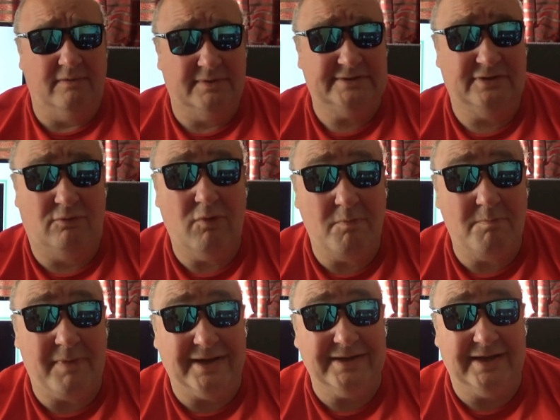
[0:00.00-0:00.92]
which I
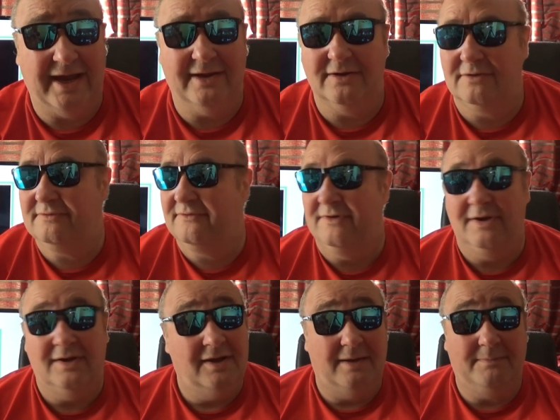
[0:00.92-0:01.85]
wouldn't mind getting hold of.